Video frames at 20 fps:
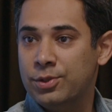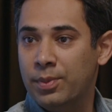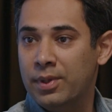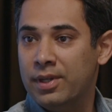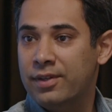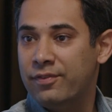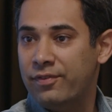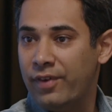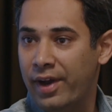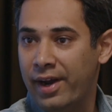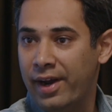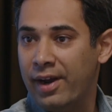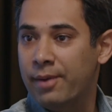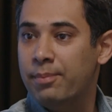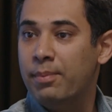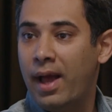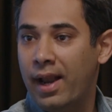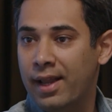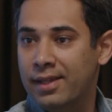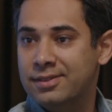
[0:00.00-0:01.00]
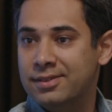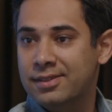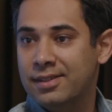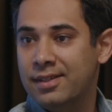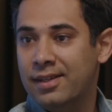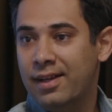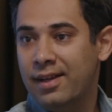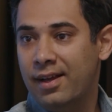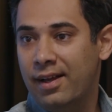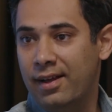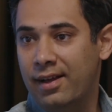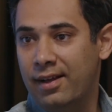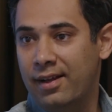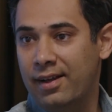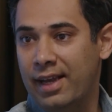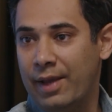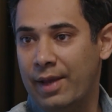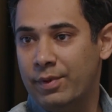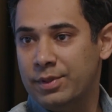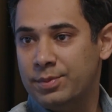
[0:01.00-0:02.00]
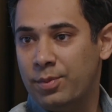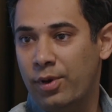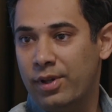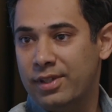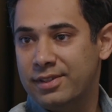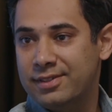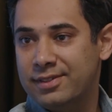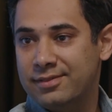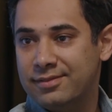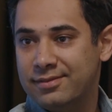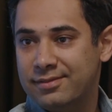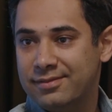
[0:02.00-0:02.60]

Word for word: to build fair and balanced uh, language models.